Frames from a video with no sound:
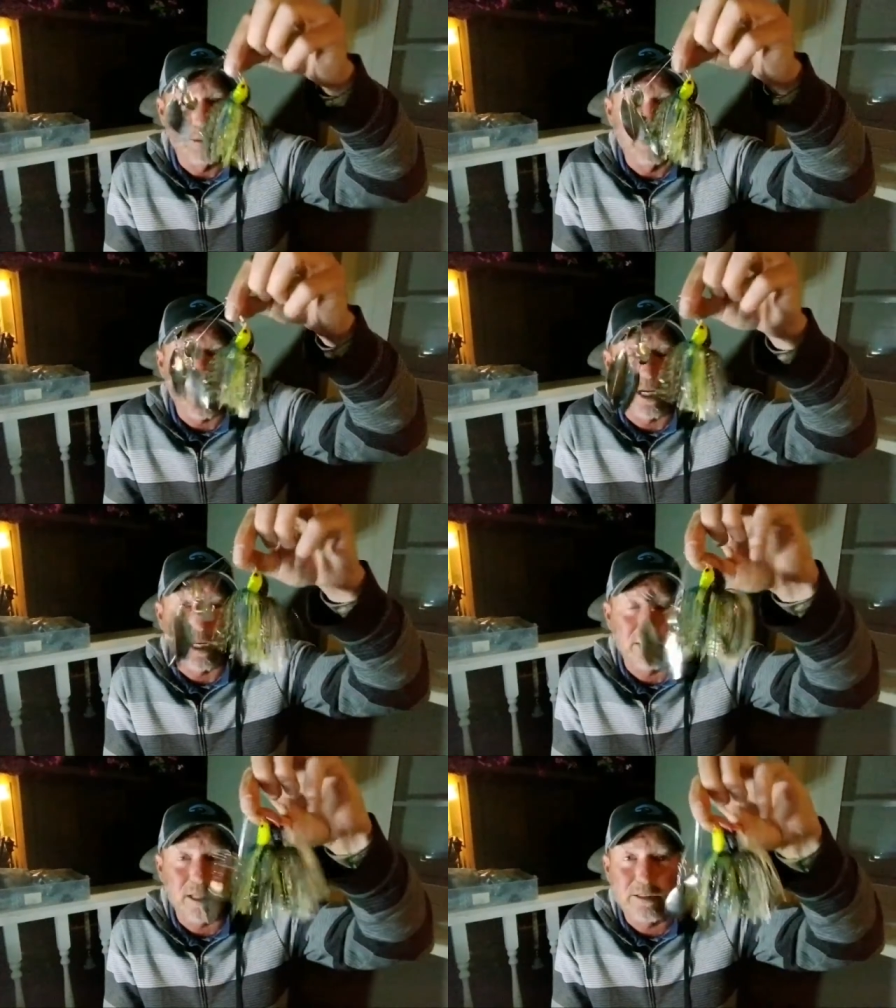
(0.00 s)
Yeah,
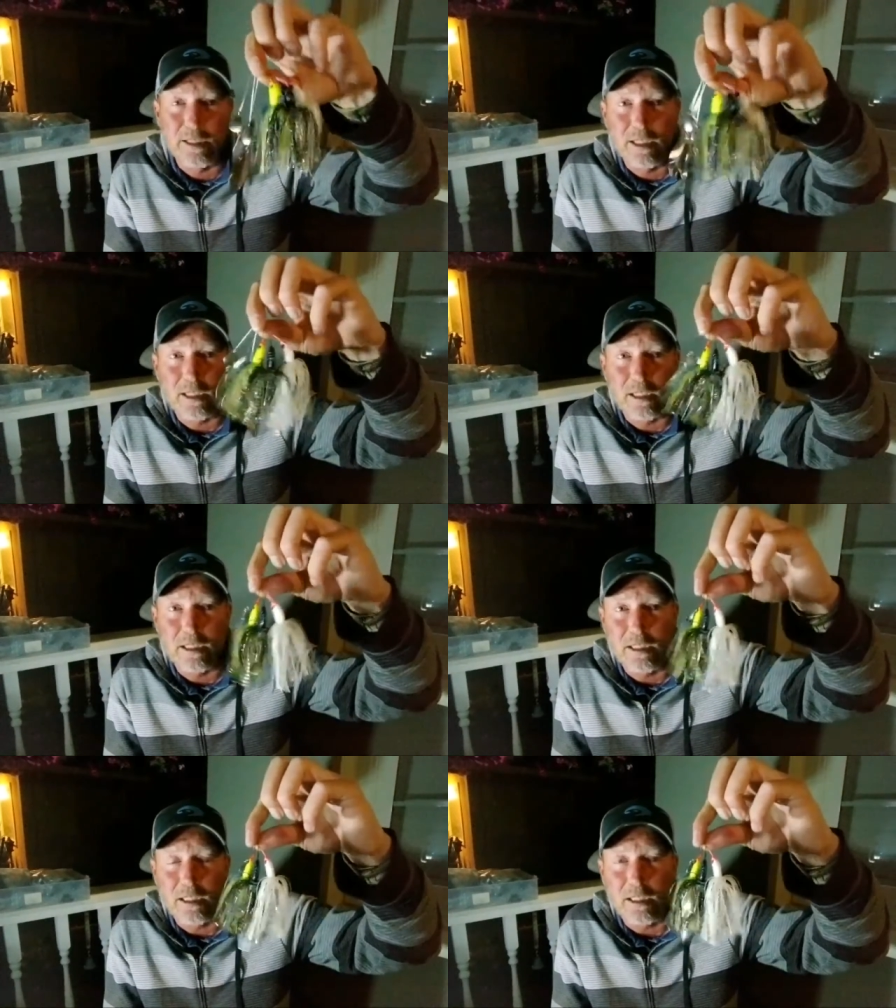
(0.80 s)
guys, that's it.
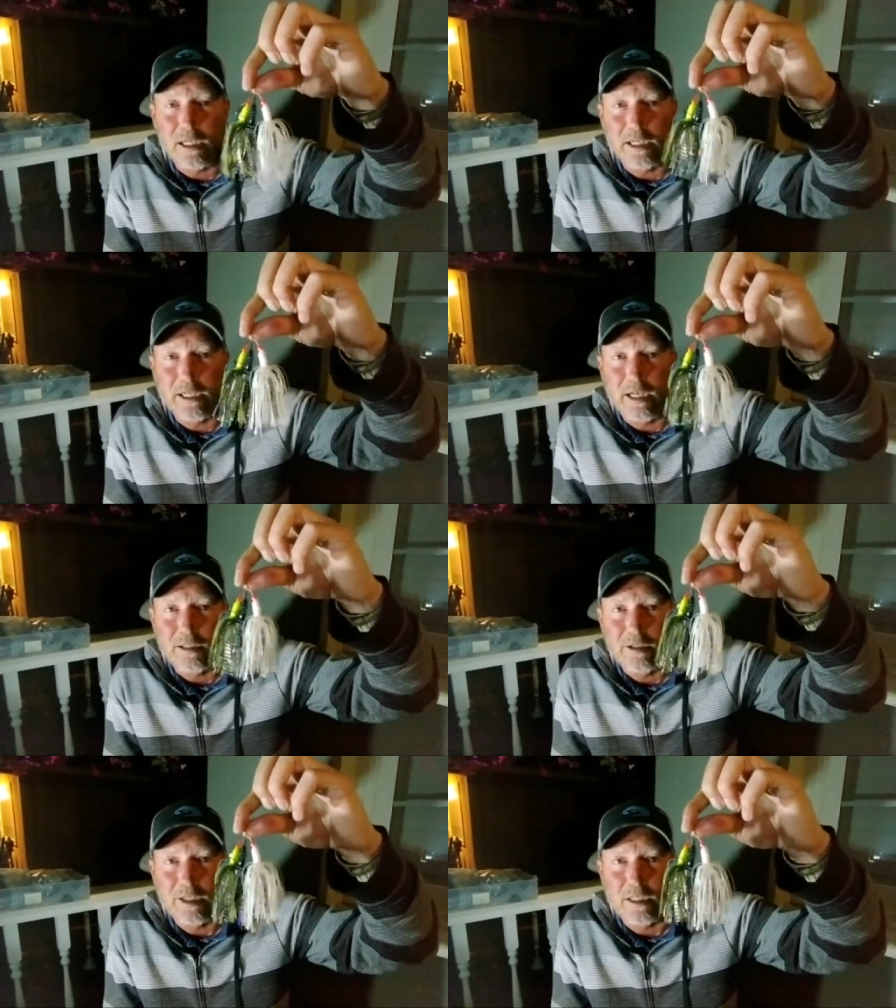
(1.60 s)
I need to
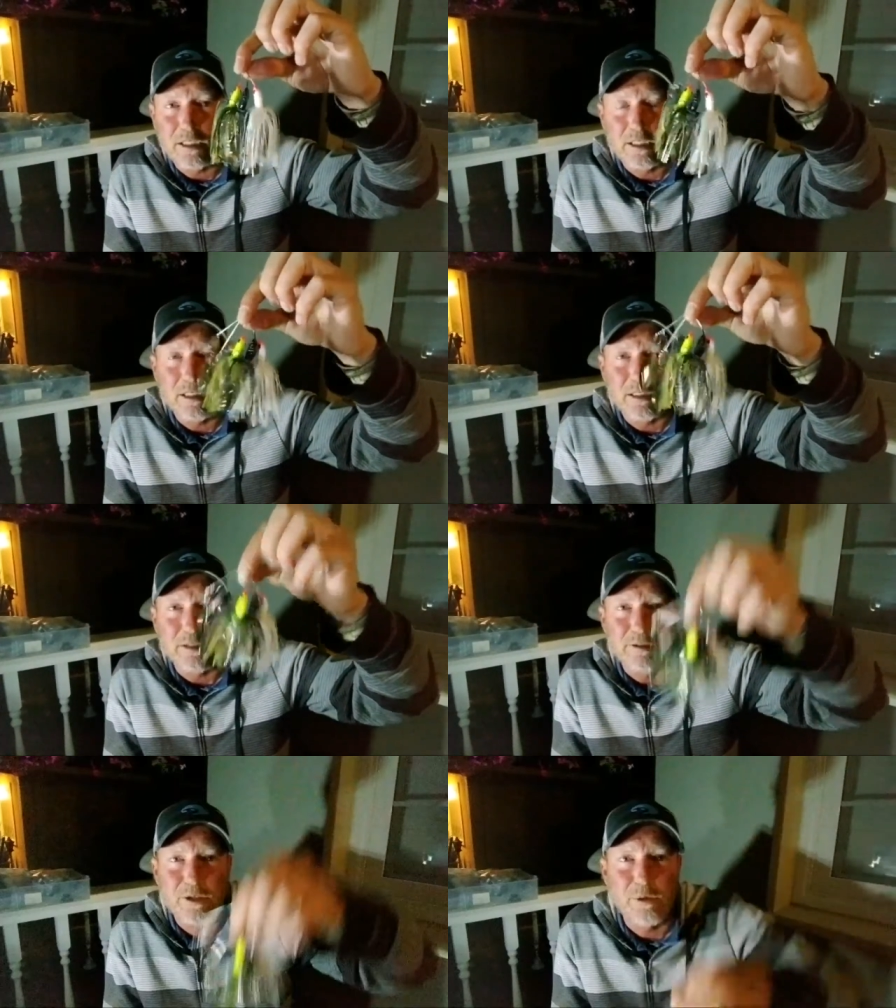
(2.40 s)
actually get
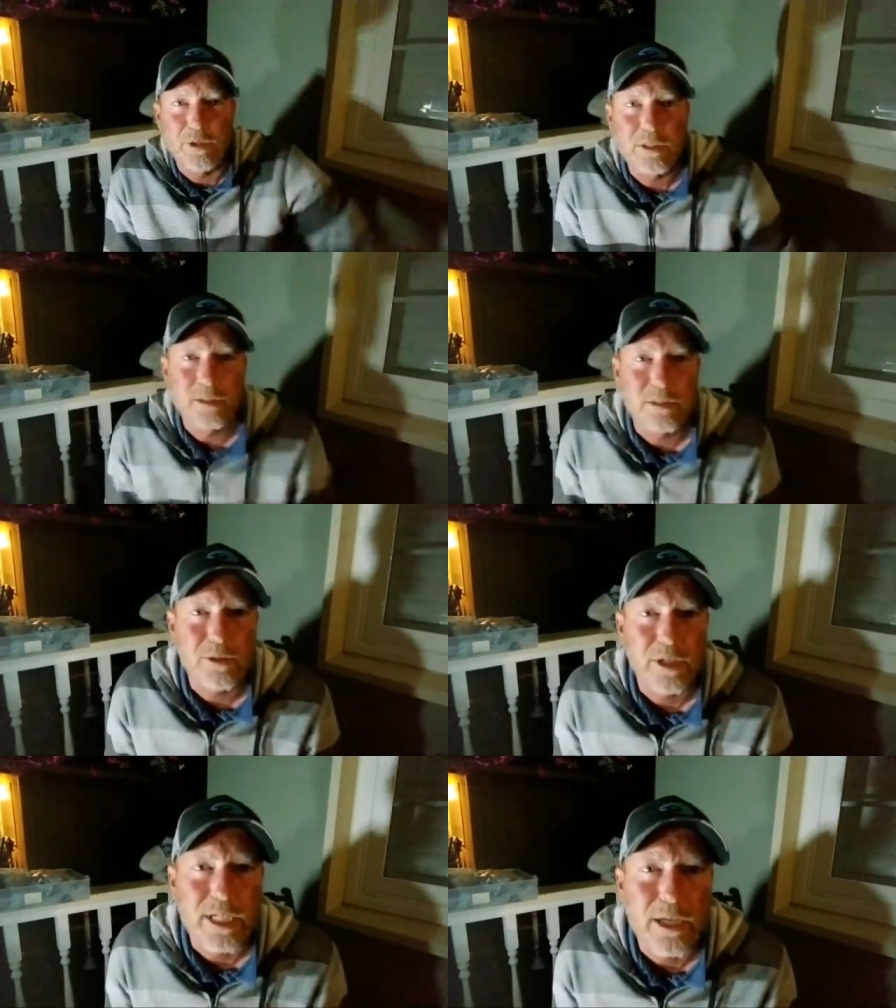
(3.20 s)
this going
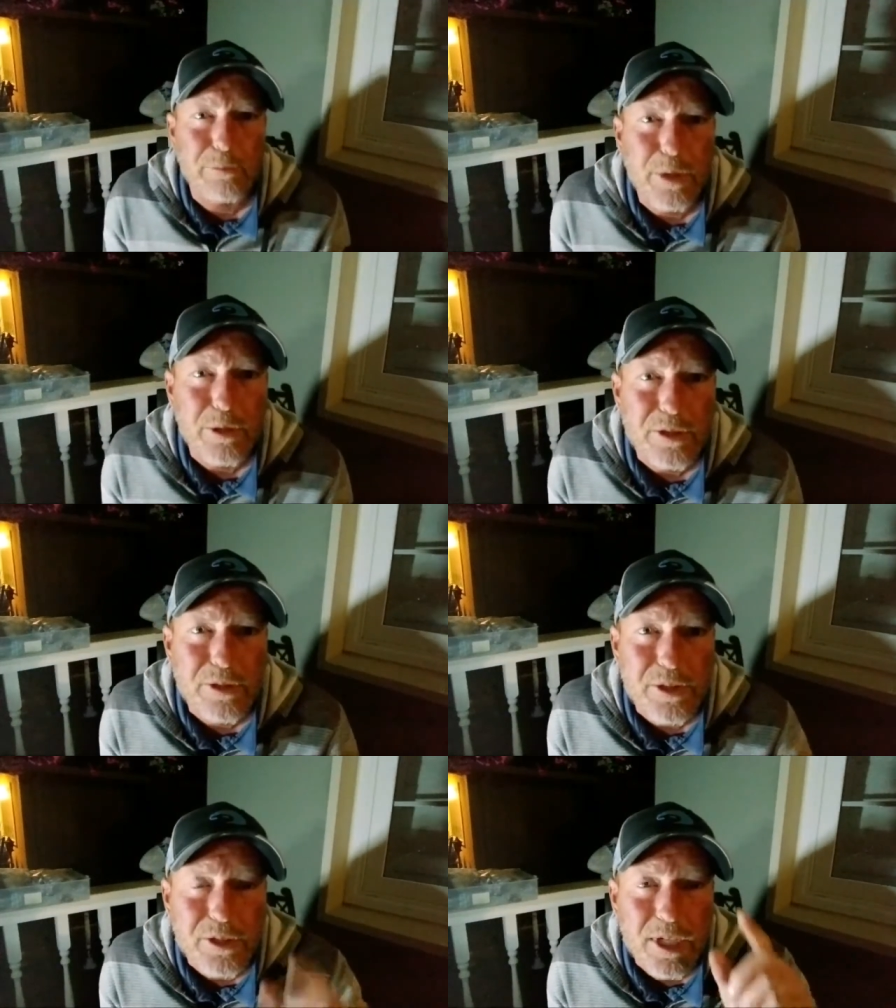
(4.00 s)
so I can upload it
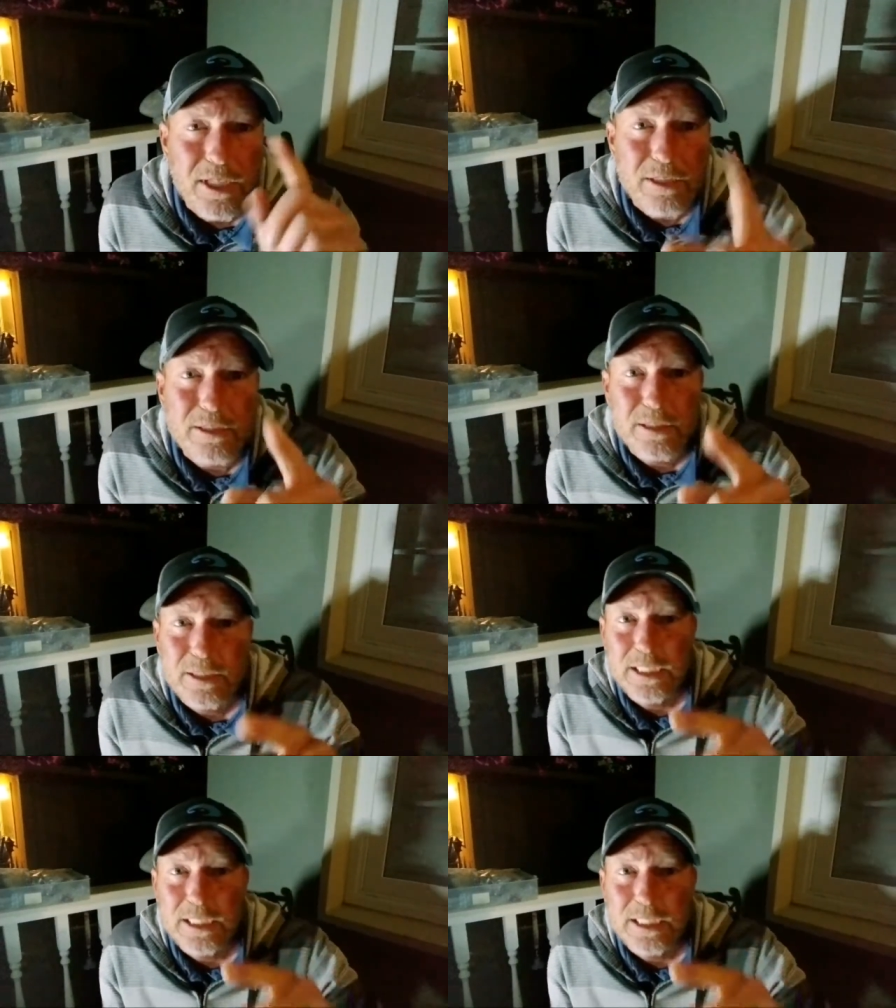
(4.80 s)
so you guys